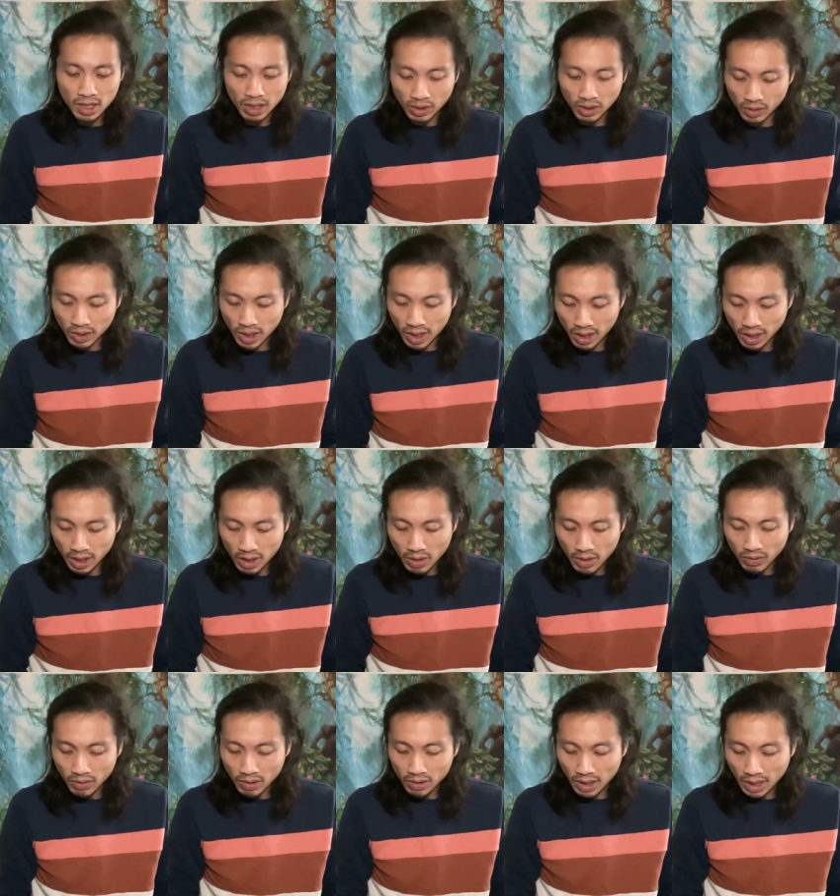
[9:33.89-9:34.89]
okay?
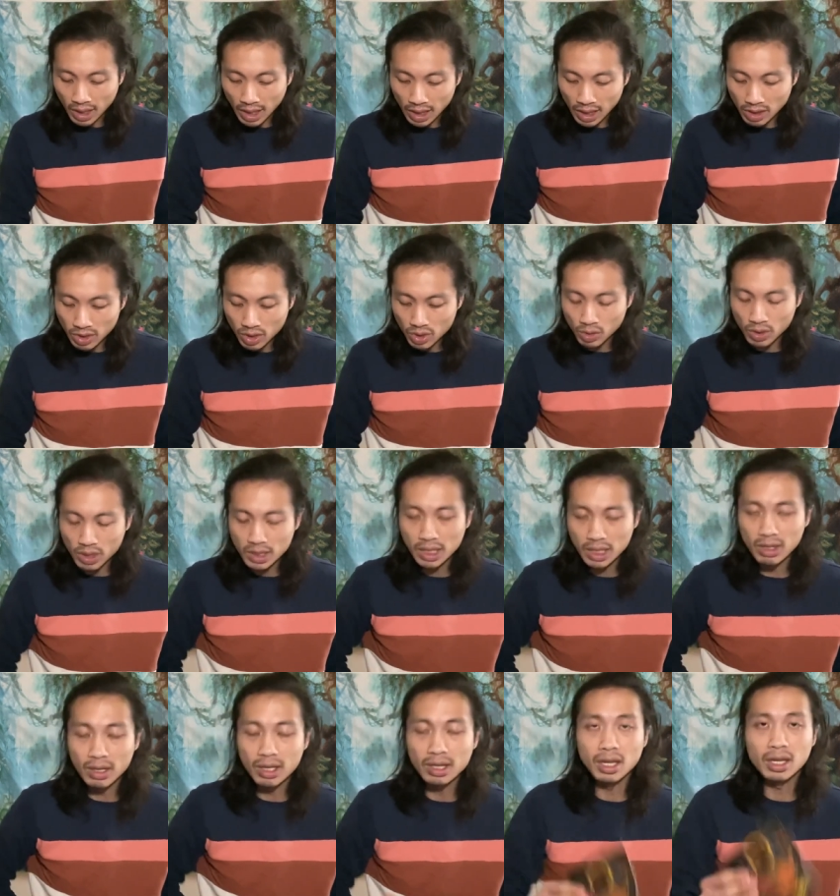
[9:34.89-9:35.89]
We have the Eight of Swords
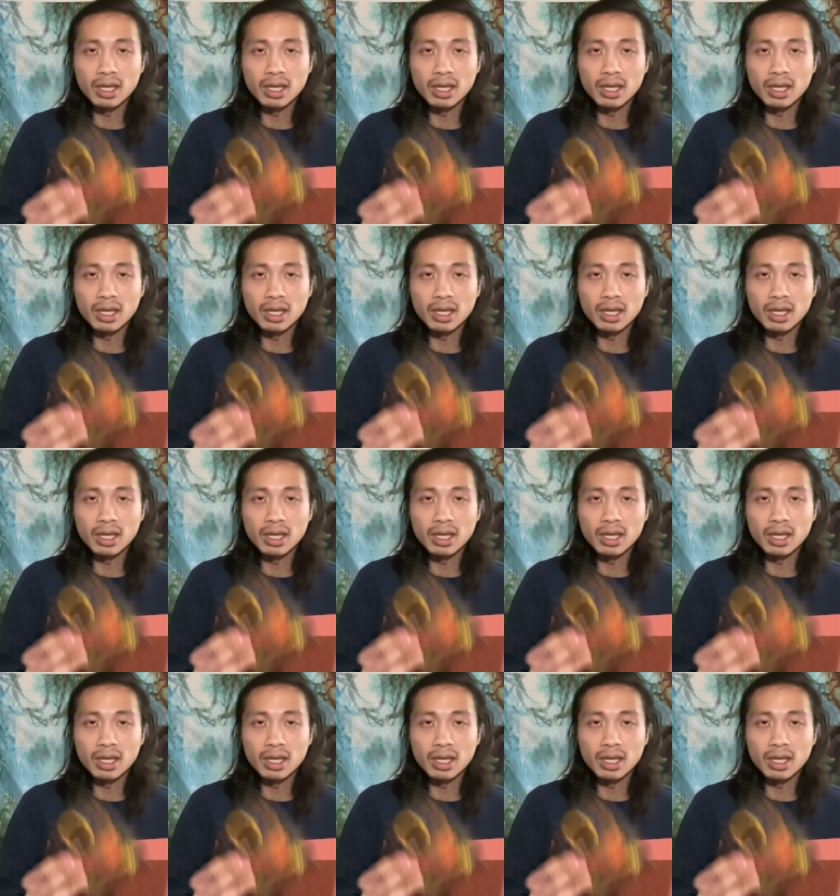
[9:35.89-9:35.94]
here and the